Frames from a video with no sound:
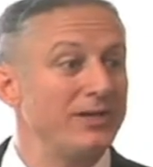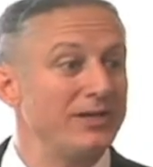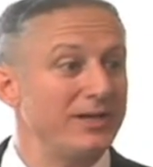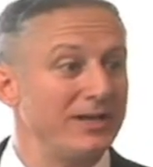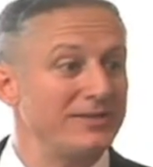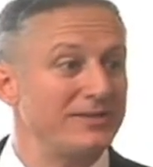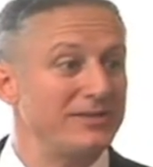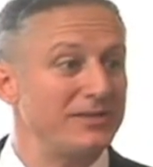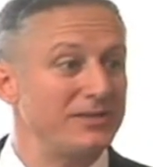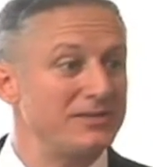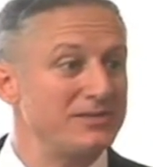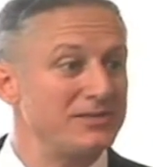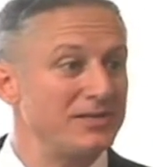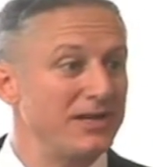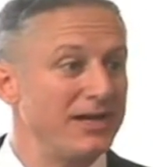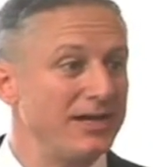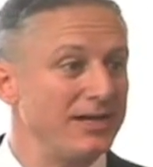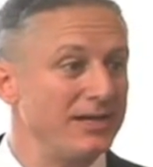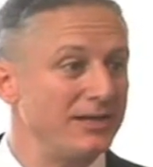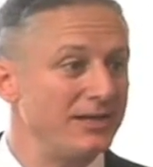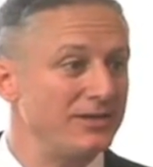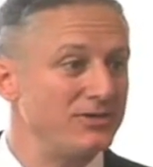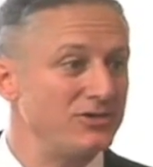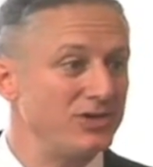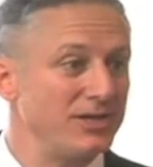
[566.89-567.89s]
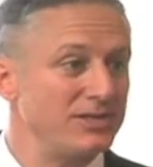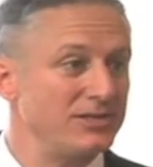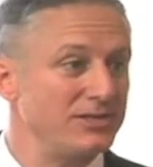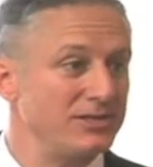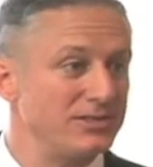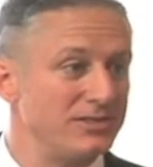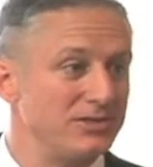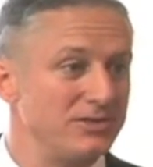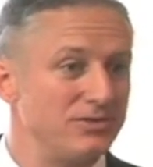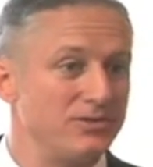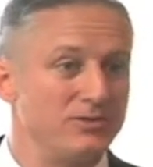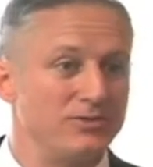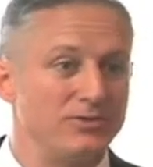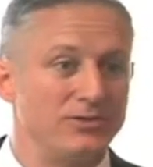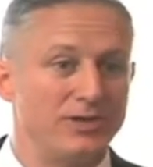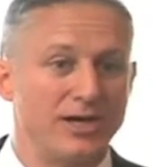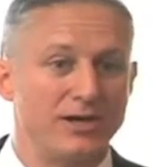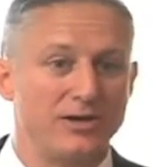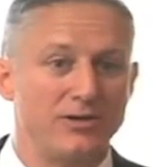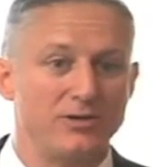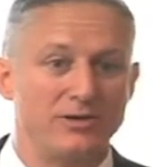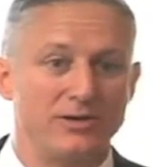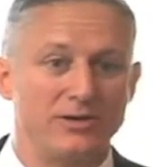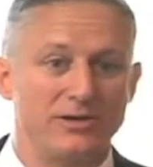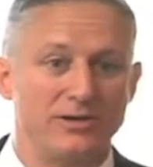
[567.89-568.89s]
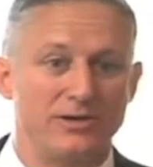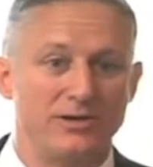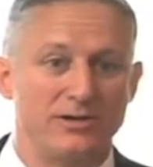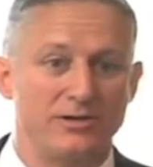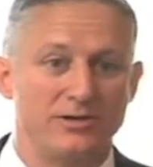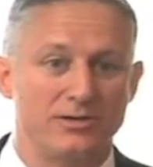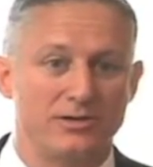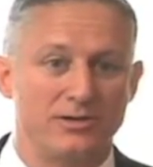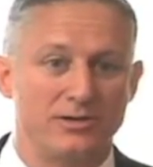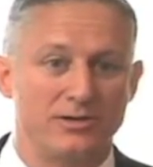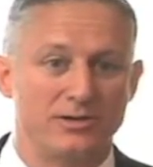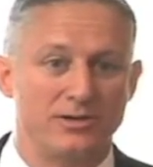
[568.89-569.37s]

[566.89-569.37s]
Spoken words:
at the site, adjacent to not only their